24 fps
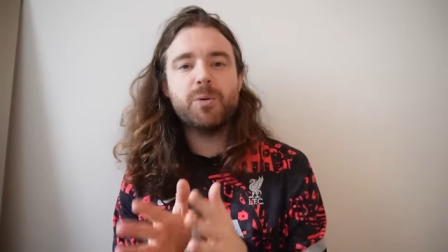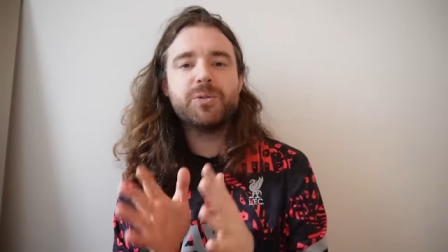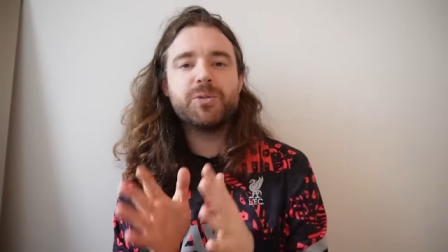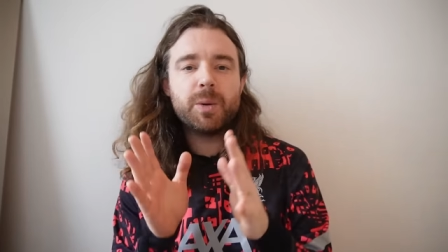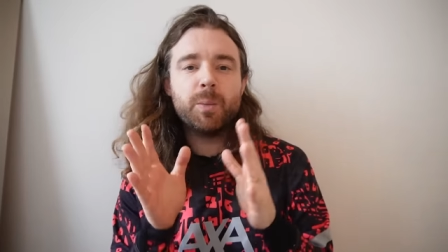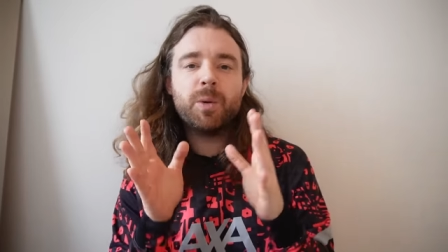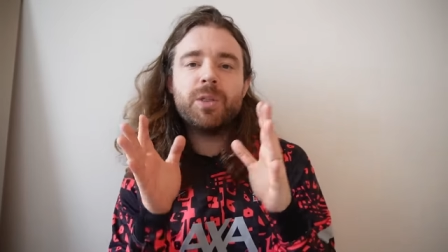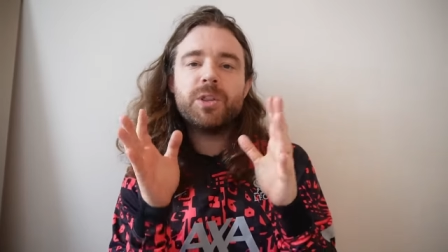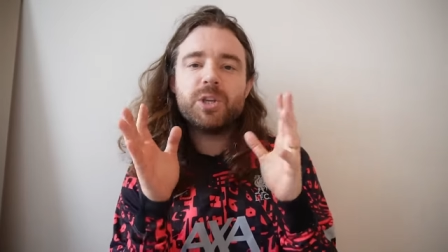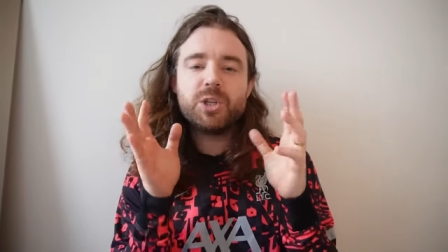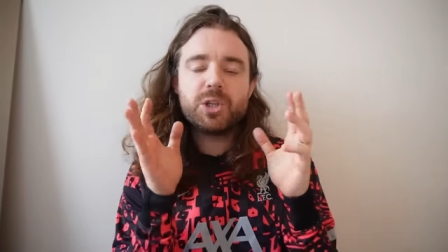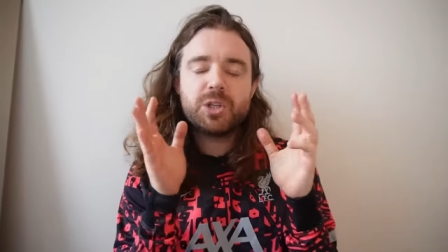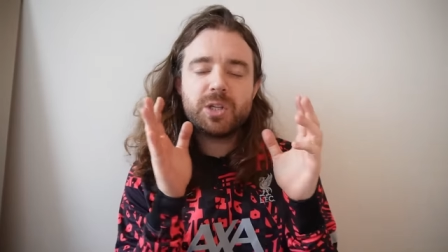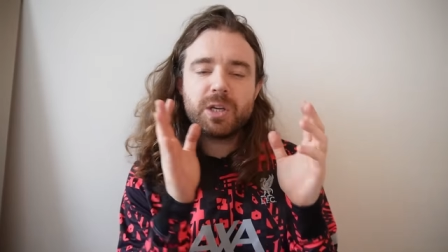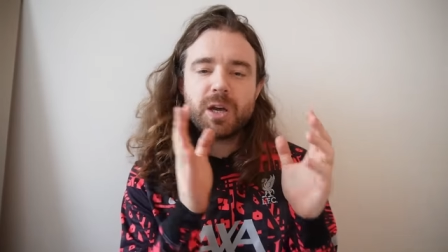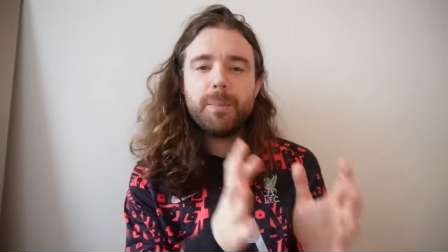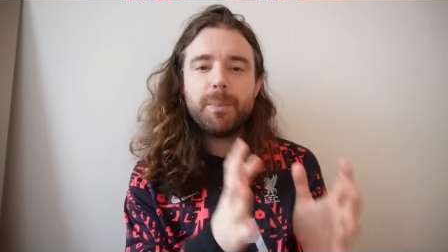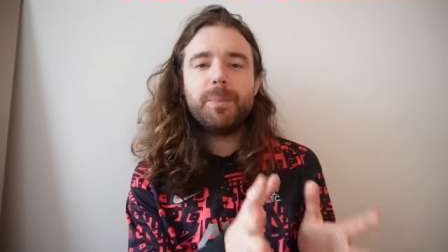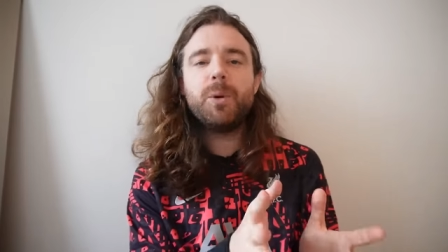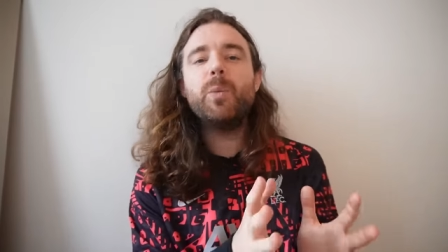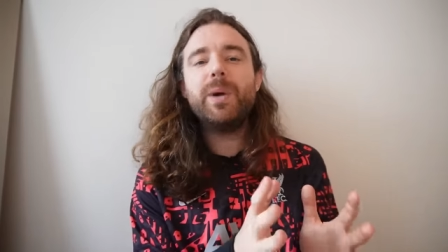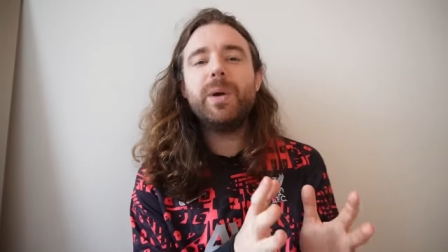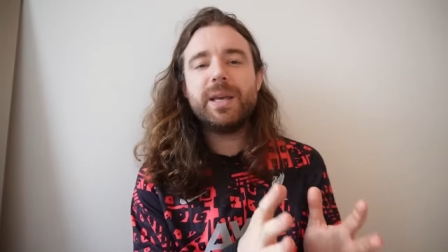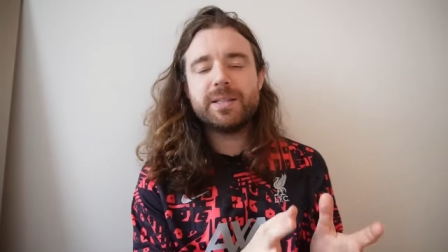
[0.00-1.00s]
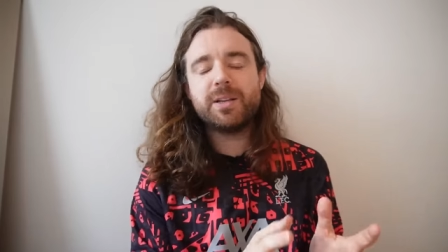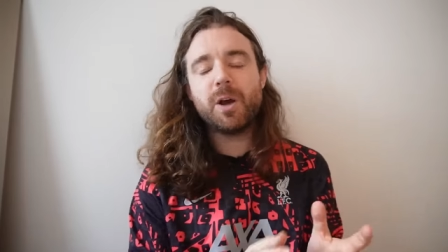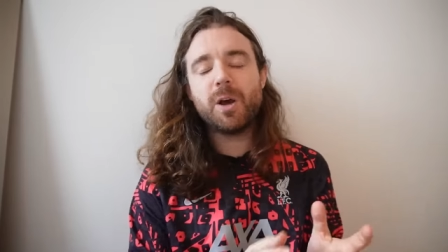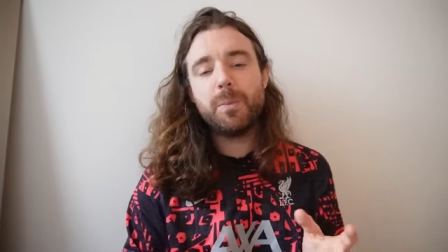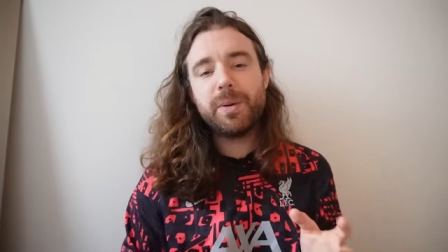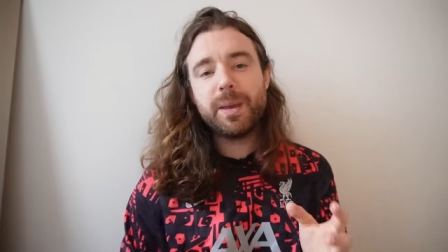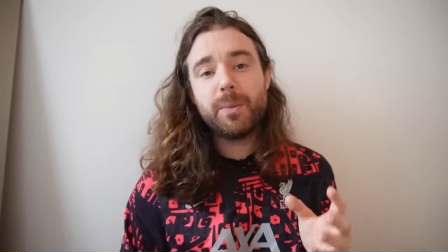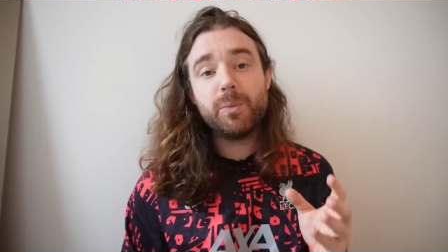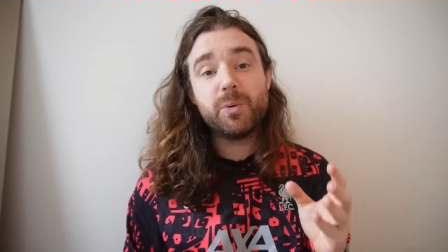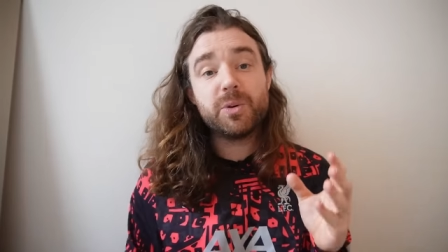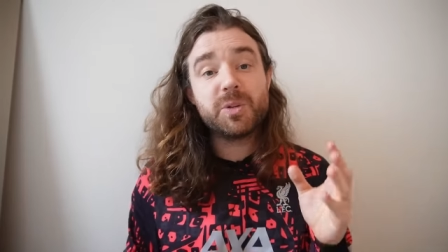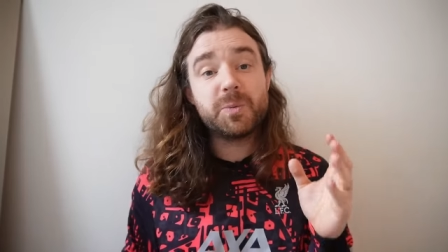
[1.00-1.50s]
Someone that just a couple of weeks ago
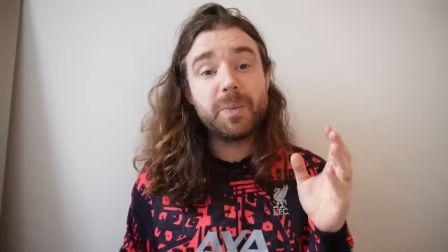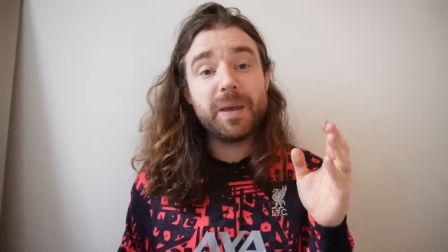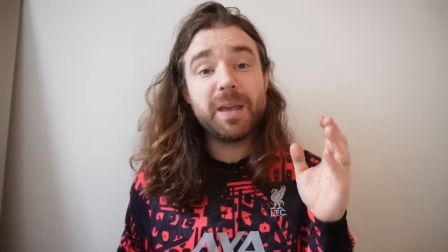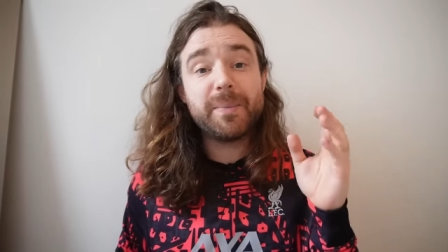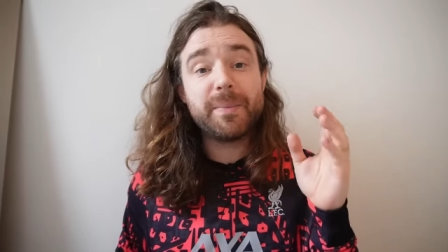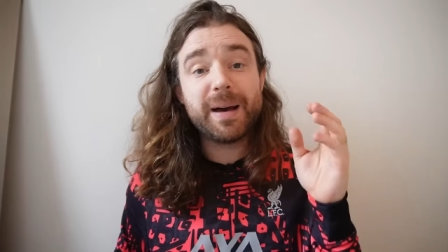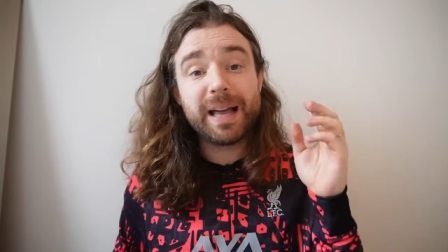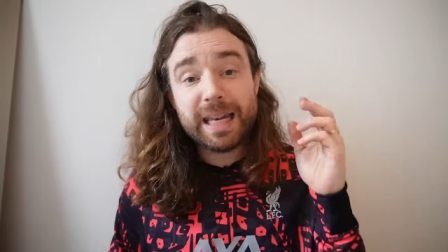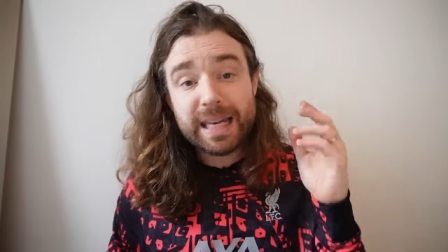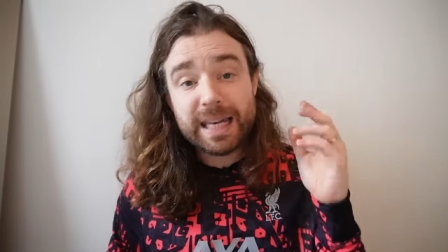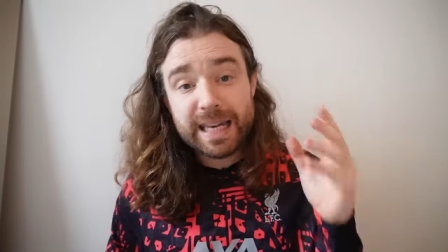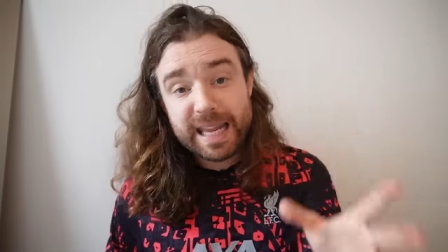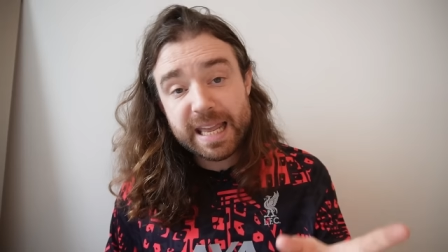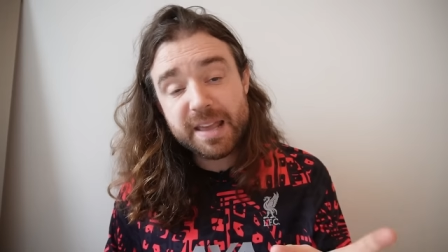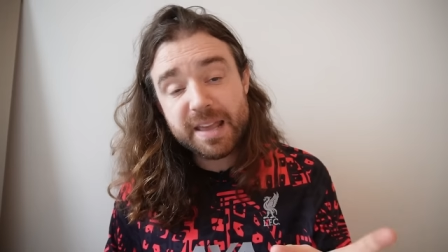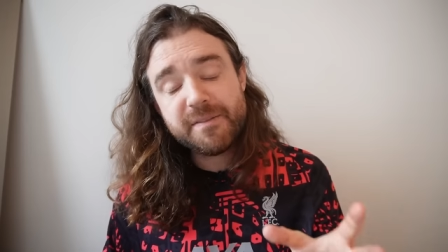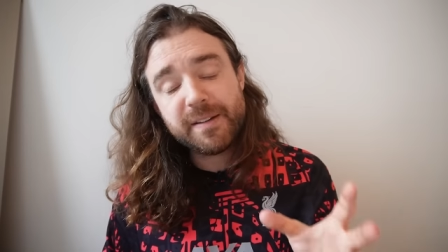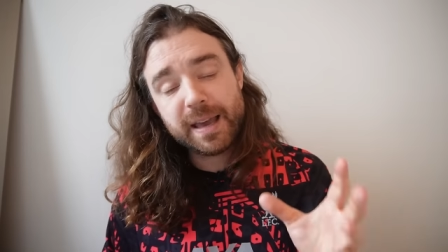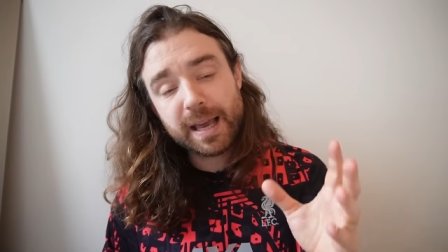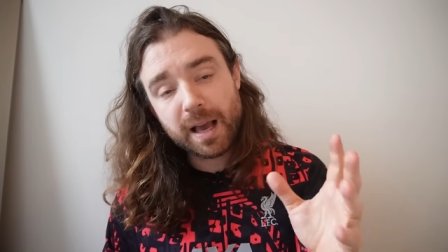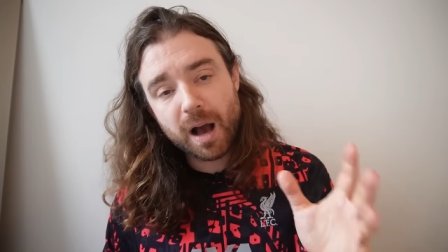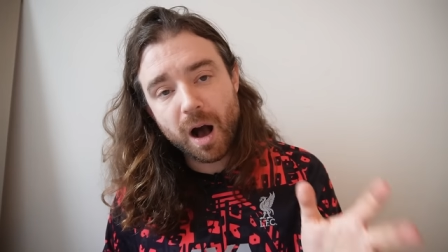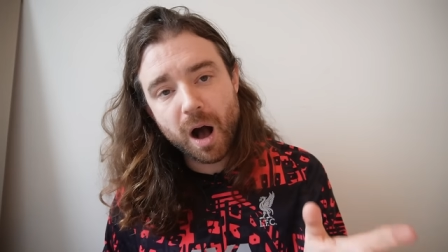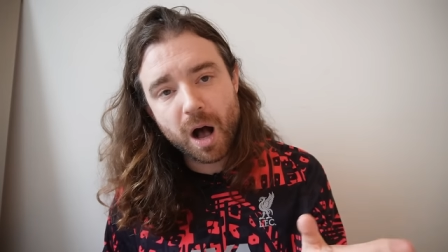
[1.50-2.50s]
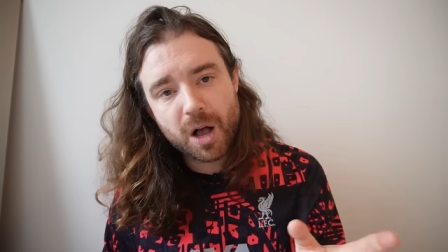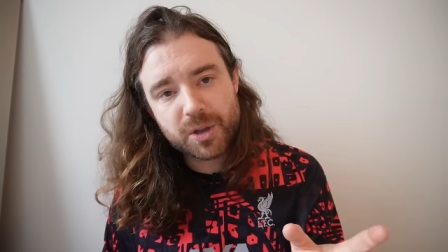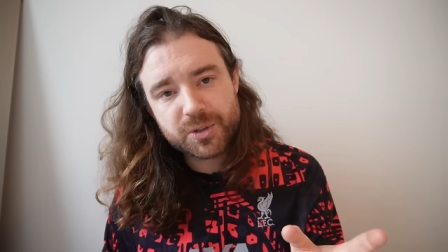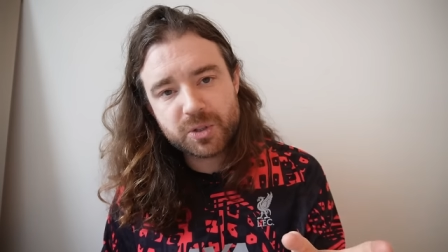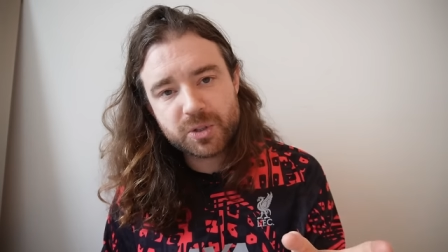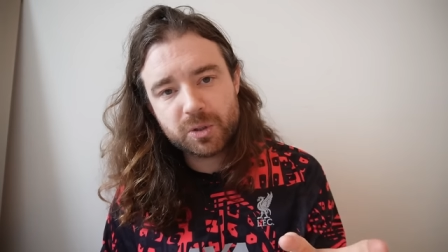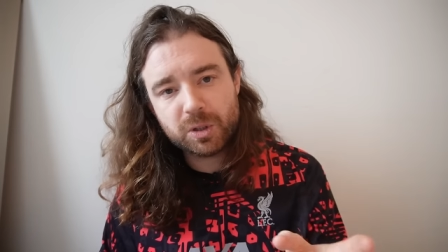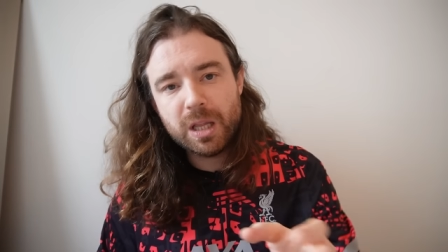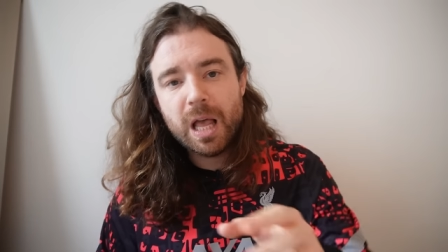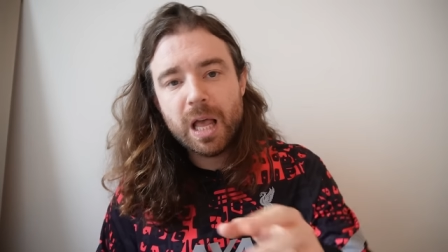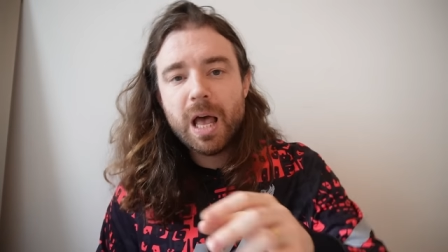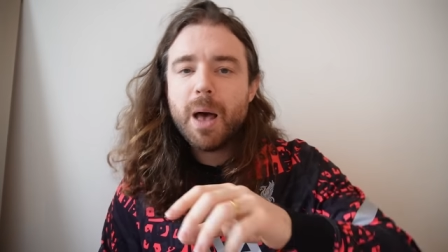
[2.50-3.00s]
people were speaking about leaving
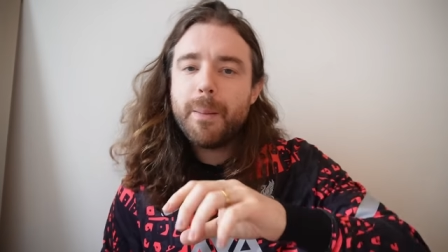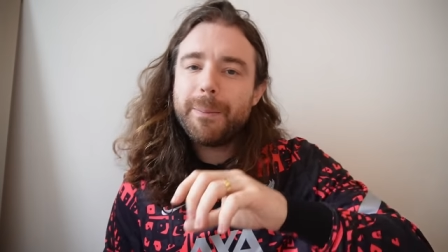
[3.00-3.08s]
Arsenal.